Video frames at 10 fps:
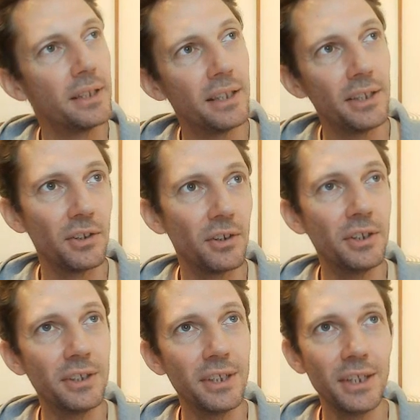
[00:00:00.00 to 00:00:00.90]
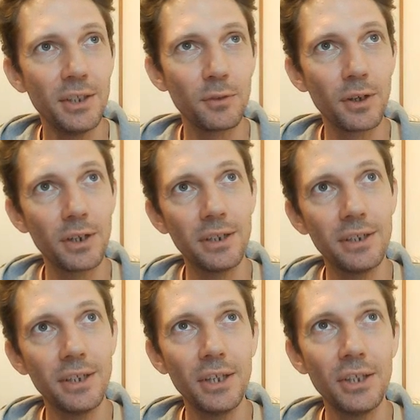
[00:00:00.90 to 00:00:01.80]
you
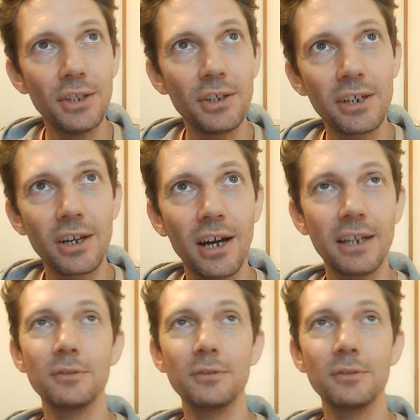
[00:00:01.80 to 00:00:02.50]
got to kind of,